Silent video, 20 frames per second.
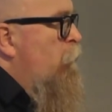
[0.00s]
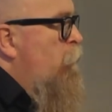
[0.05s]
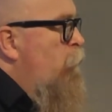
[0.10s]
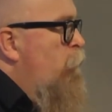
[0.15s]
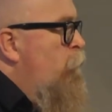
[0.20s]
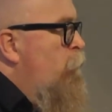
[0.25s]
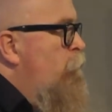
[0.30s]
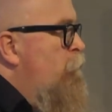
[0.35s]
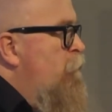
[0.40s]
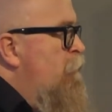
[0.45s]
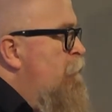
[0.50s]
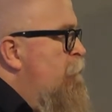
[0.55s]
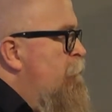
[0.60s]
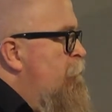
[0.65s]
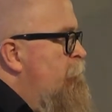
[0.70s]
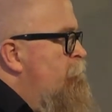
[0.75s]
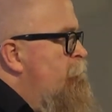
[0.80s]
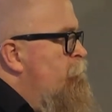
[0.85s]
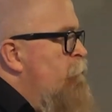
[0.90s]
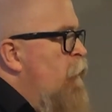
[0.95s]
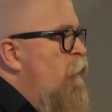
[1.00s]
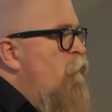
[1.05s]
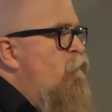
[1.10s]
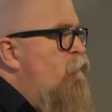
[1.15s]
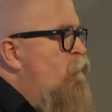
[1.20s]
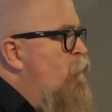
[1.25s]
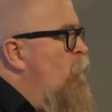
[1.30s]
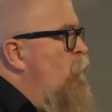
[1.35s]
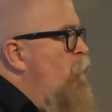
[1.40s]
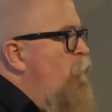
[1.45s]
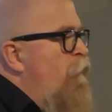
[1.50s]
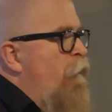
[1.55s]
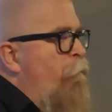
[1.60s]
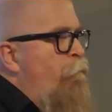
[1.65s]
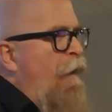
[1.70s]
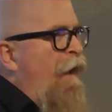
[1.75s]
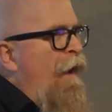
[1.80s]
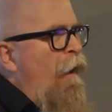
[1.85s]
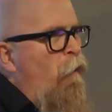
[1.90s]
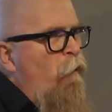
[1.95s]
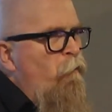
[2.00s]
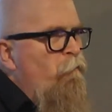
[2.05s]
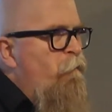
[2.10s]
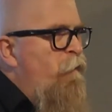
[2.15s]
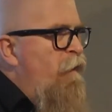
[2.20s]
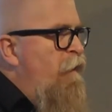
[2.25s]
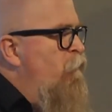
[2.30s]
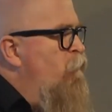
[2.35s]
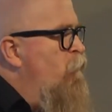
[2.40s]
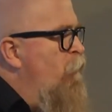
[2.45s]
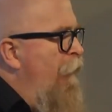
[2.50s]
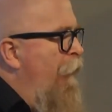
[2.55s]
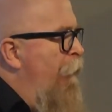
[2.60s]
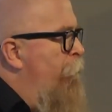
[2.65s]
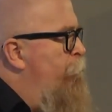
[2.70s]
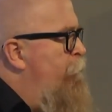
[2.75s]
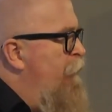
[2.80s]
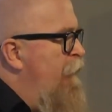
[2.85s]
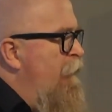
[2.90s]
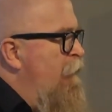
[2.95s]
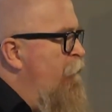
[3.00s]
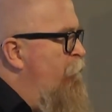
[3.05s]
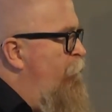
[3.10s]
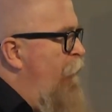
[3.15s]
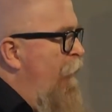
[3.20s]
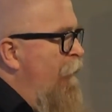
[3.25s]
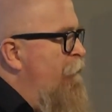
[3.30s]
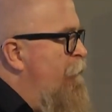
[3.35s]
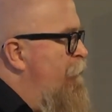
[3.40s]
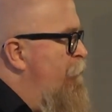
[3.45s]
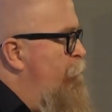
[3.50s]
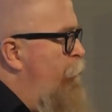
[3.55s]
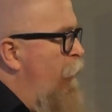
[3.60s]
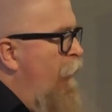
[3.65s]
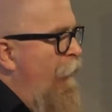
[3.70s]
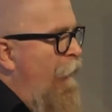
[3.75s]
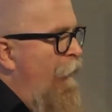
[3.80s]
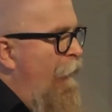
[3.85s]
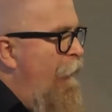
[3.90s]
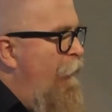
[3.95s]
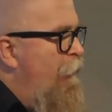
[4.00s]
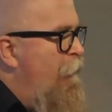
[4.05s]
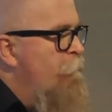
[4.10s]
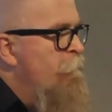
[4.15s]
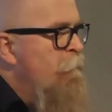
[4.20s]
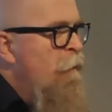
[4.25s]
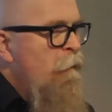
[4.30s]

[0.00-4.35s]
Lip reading: Who's concerned about the internet being affected by,